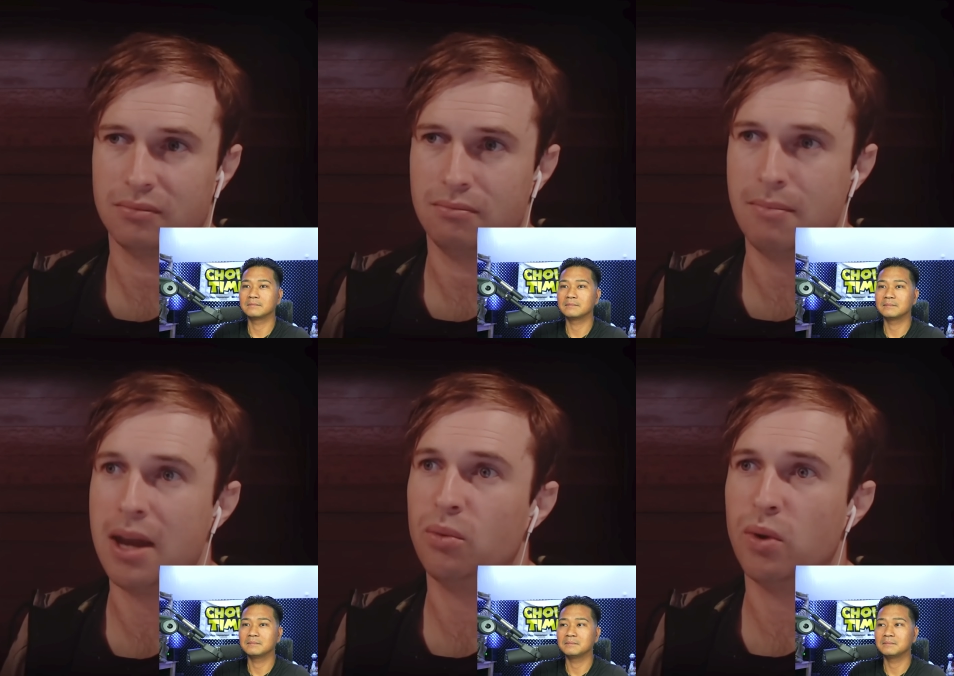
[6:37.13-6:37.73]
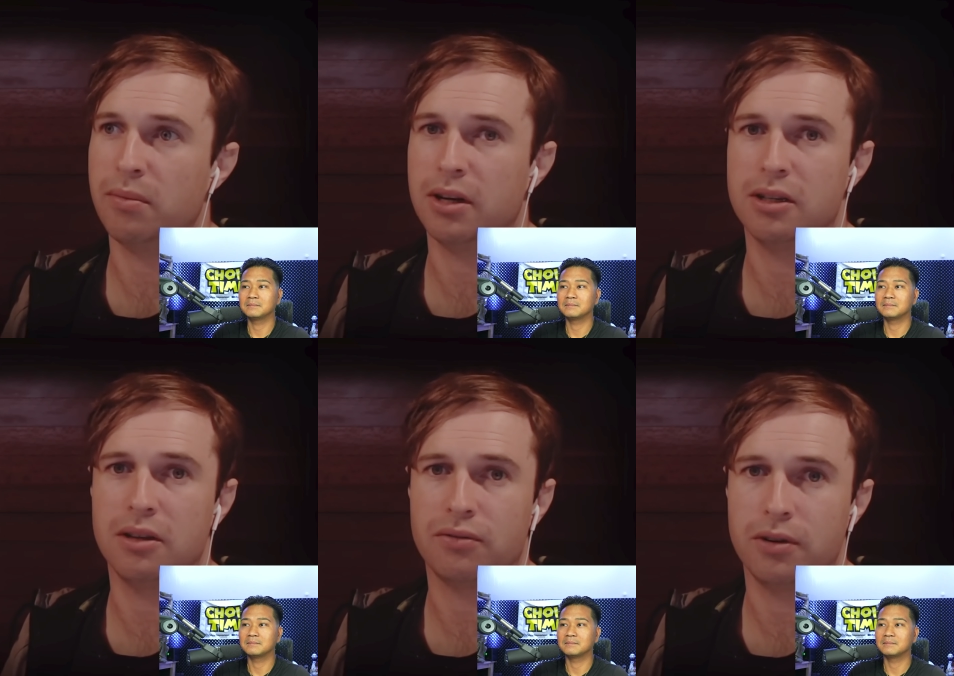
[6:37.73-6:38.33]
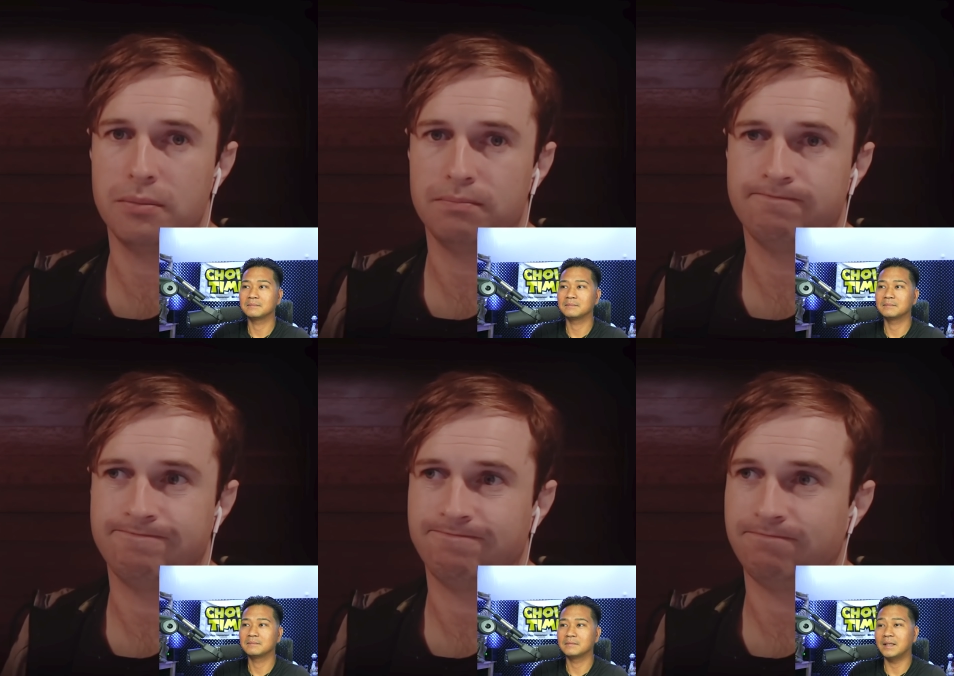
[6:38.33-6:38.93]
Speaker 1: Men and women are different.
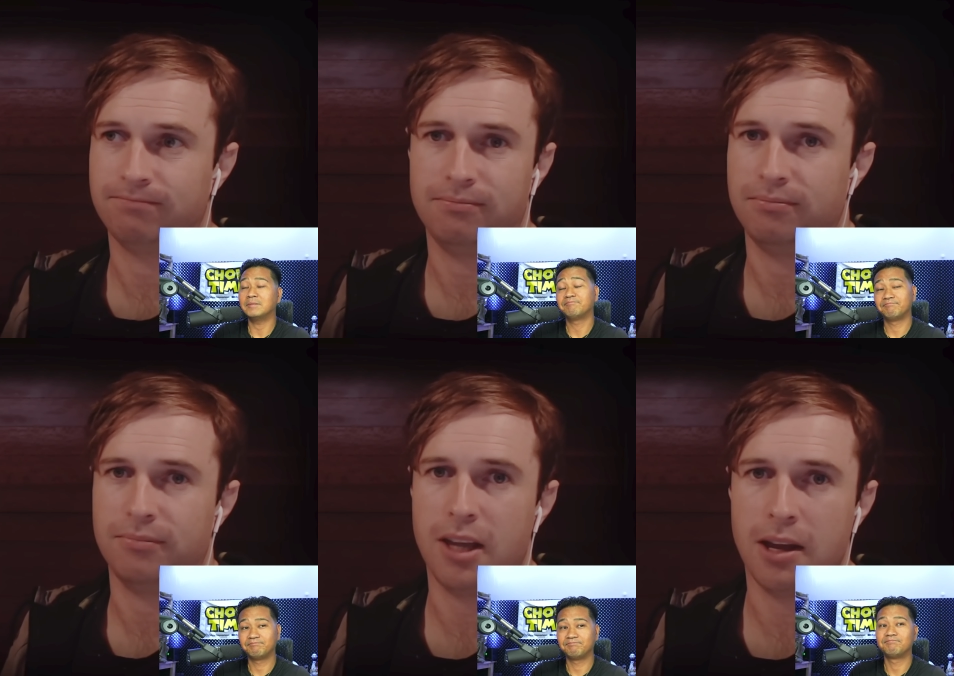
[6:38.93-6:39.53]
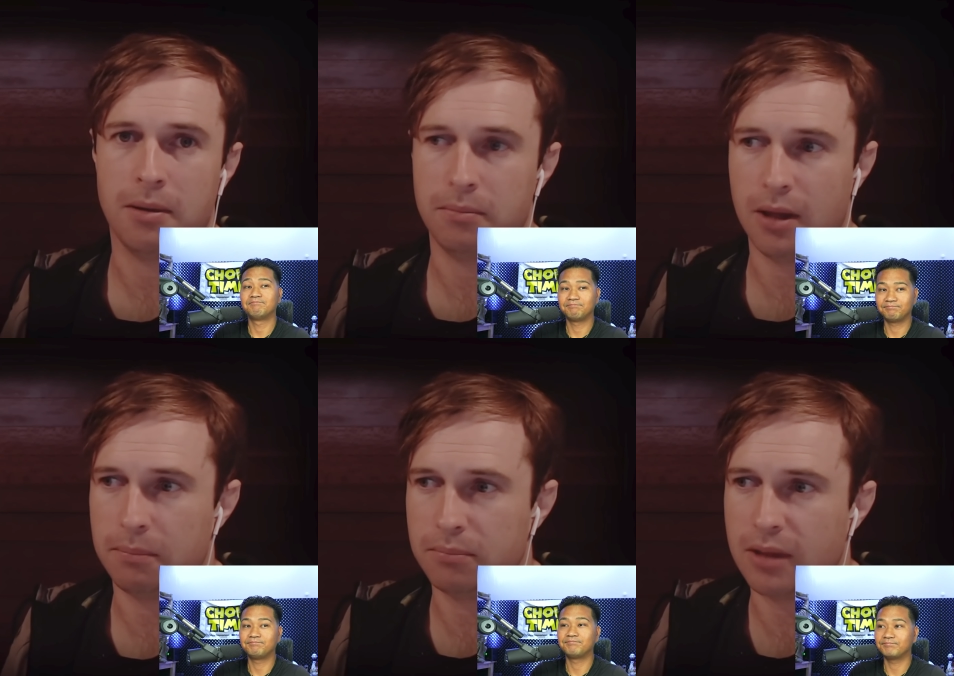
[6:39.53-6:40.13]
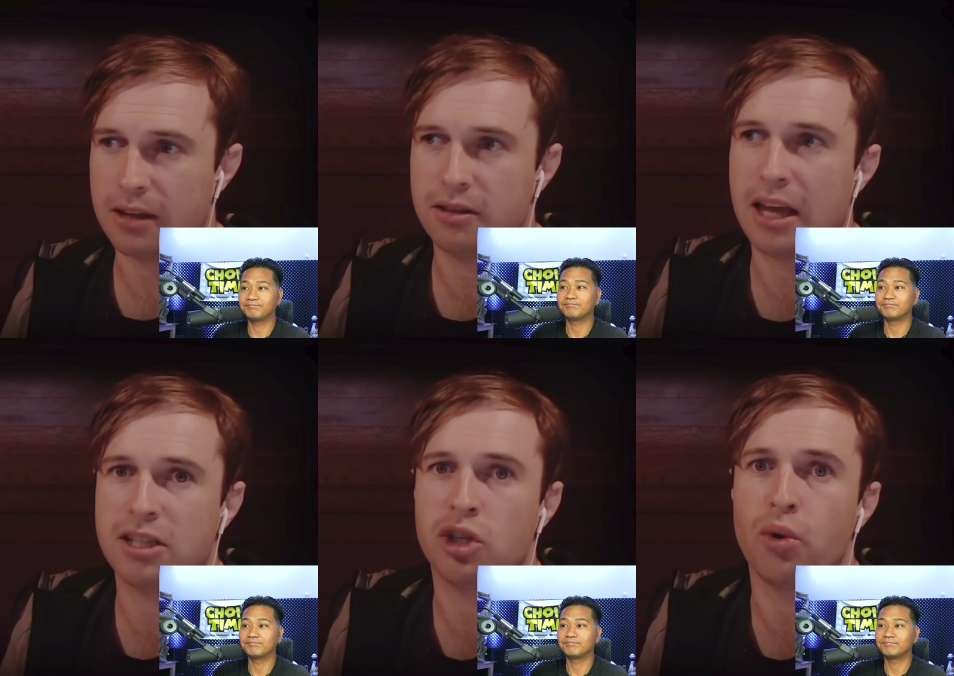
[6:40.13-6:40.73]
Yeah. Yeah,
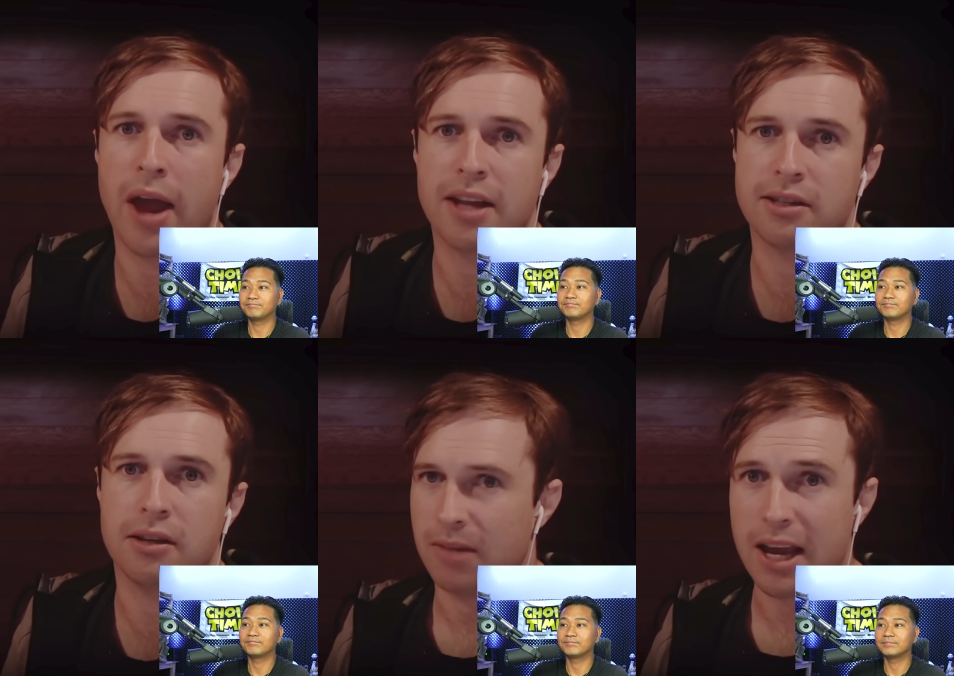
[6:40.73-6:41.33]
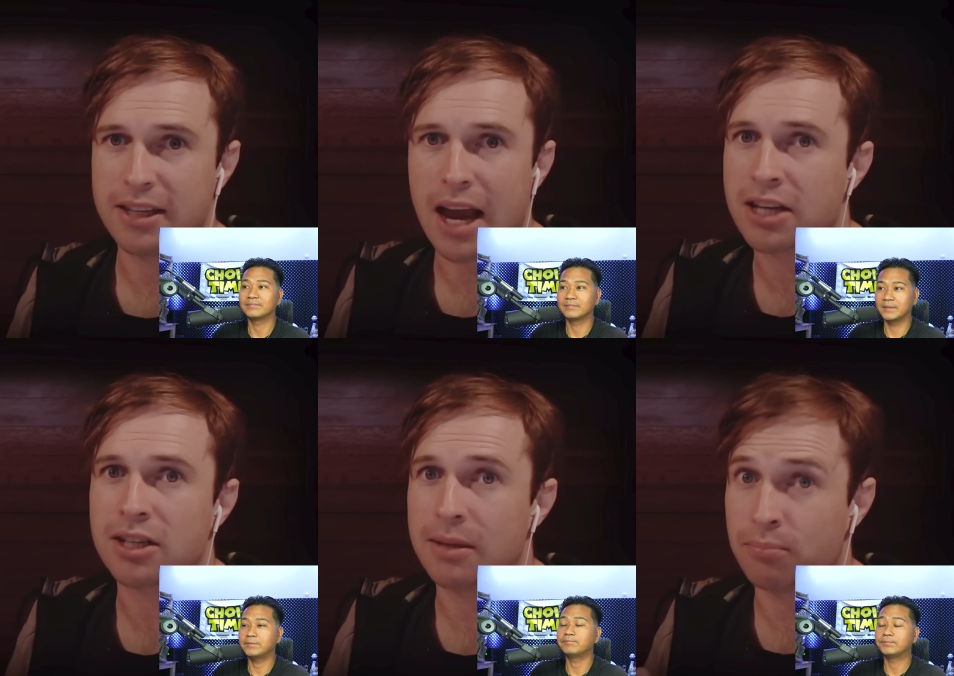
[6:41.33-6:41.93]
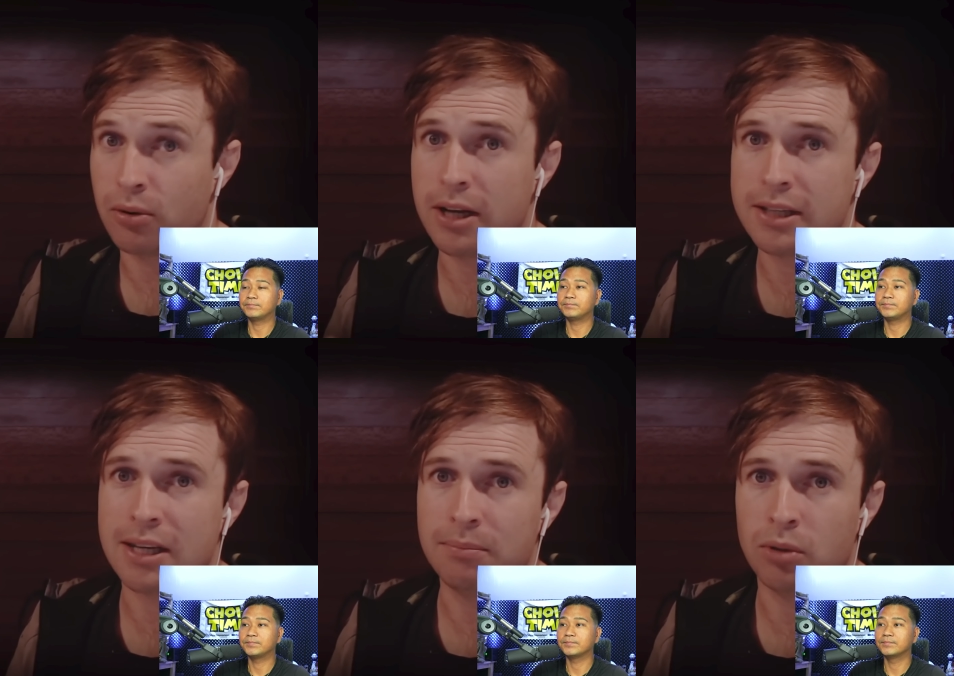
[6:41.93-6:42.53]
that's your answer. It's actually pretty
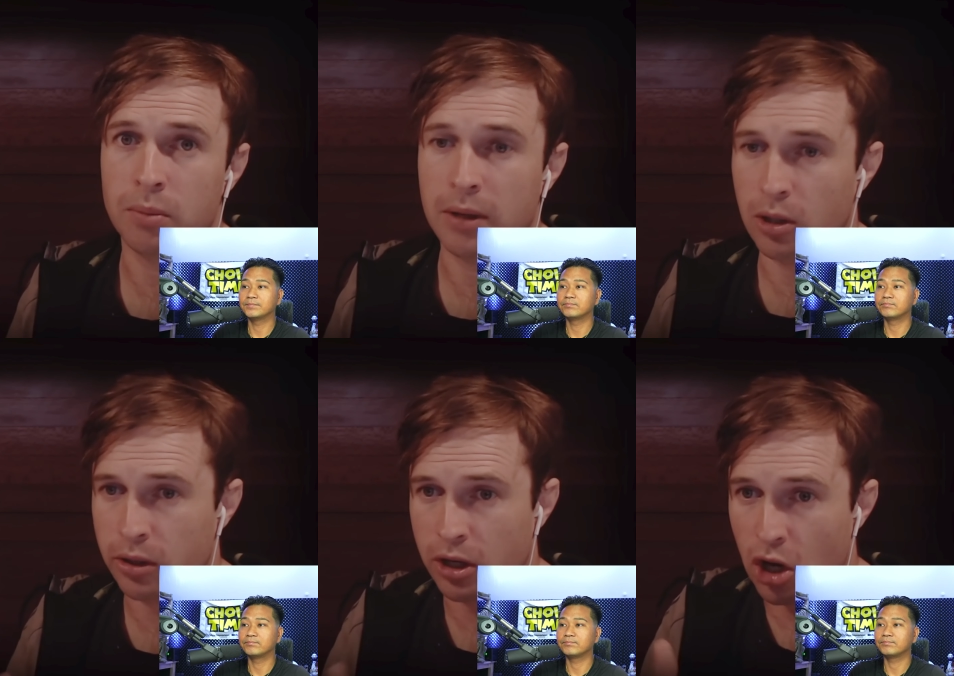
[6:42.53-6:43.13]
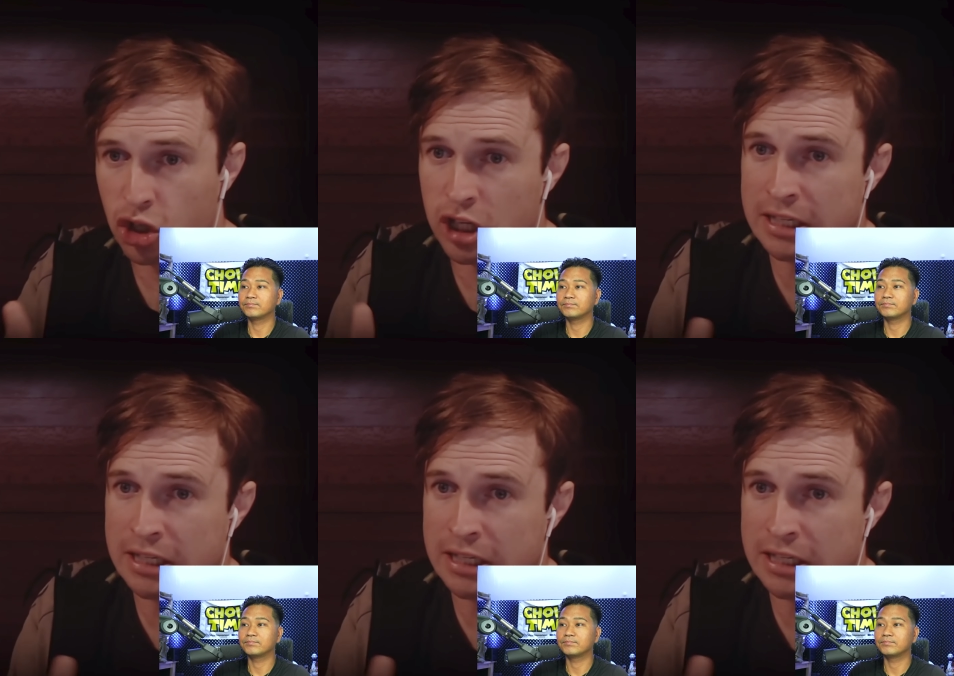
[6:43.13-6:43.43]
simple, but look at her. She's